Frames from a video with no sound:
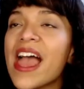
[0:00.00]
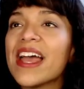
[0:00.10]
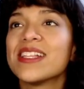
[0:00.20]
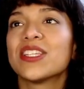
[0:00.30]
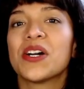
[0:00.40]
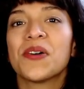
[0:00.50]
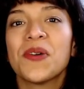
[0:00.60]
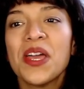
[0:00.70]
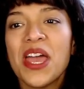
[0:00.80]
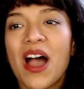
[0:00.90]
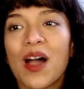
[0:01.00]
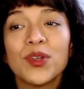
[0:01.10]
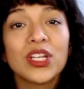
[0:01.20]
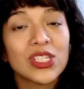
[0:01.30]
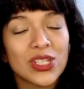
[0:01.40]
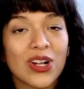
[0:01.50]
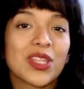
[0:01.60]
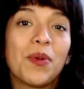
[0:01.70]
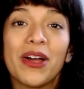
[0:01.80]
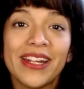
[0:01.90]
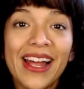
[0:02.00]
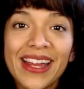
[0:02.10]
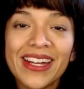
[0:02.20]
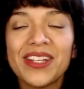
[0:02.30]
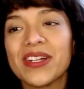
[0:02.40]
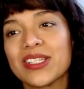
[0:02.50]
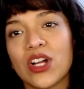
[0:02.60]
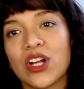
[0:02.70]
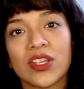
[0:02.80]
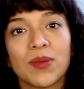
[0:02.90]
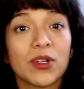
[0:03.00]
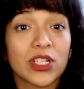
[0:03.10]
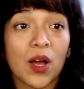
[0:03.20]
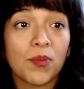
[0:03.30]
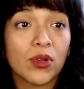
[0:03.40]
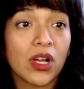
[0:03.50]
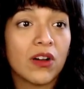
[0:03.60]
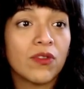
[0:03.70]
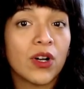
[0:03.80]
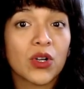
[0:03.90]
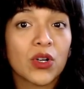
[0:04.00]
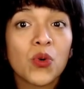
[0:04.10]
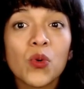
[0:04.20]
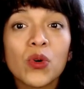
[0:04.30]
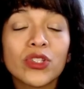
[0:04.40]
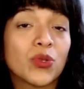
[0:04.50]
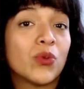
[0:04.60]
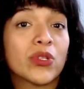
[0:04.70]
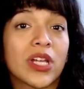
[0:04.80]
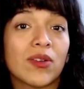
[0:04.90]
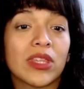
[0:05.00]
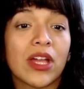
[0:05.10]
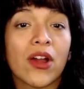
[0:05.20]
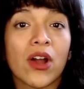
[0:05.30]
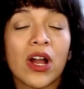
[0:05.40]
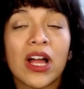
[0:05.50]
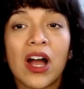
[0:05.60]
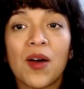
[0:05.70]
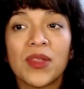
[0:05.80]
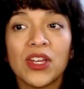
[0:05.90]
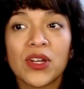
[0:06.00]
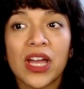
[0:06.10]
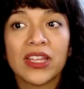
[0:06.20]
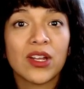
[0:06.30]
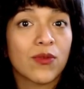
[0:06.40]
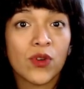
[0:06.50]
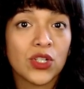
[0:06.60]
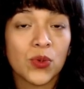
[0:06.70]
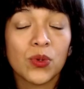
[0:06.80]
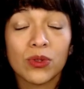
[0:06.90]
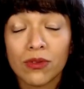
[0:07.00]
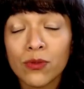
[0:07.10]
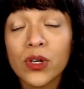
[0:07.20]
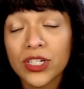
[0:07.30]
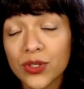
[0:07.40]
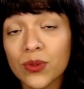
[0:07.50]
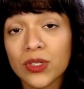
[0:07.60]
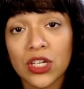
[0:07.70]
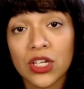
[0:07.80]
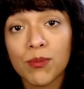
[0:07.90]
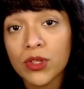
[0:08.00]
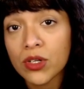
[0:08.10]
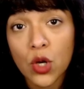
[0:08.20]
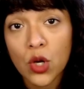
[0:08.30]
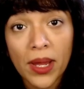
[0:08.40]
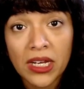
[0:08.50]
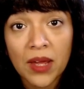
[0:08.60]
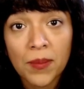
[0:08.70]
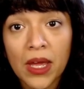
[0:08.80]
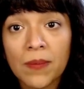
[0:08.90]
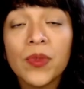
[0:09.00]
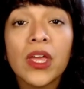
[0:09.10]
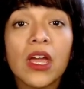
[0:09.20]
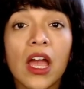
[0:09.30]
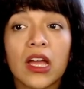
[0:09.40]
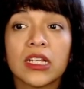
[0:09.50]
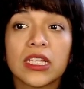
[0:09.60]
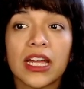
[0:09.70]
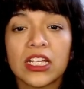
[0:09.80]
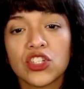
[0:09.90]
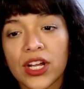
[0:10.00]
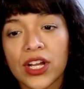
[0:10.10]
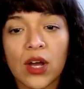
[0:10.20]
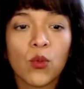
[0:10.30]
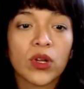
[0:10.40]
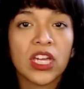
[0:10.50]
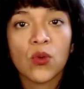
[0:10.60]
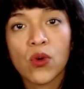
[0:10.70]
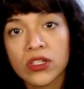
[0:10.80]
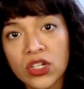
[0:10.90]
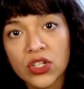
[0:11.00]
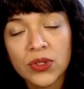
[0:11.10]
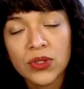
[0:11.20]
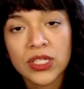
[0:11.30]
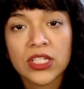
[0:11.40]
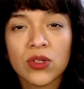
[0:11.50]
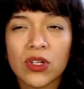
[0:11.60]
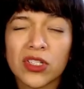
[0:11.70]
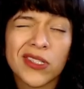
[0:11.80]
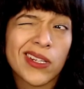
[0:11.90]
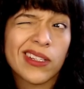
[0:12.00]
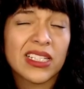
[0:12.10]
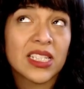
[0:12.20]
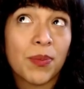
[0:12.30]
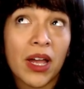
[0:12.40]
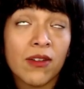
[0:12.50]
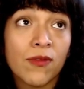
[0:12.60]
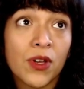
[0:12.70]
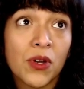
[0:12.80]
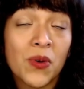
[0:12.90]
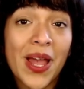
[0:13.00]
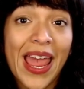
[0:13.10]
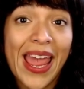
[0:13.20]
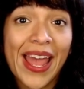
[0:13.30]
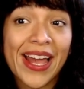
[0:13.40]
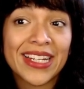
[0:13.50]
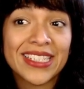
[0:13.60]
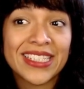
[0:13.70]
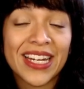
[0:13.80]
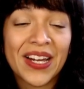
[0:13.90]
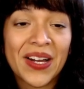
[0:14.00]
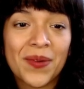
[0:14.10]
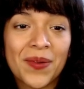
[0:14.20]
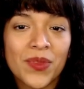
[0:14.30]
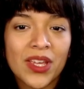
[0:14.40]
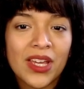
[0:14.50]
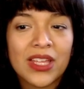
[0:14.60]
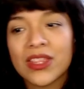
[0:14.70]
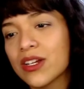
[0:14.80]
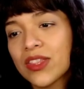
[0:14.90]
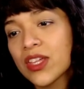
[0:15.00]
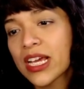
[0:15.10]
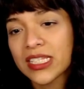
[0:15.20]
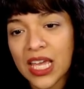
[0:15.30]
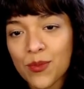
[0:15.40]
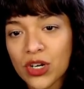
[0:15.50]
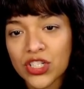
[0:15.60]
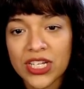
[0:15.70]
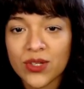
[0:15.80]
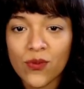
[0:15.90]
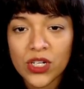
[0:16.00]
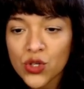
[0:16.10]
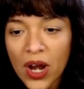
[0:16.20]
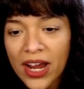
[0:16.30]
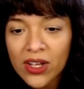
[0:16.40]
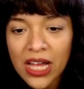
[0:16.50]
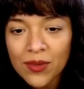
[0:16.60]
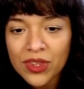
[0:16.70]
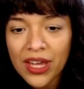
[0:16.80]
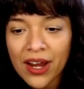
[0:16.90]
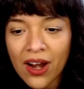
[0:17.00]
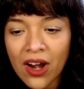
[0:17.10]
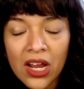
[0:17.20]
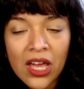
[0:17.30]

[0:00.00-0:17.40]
And so you can stalk them online. You can stalk them. There's a couple of cool tools out there that are free tools that you can put their domain name in and kind of check out what keywords they're using. So there's SpyFu and I think SEMrush has a free trial out there.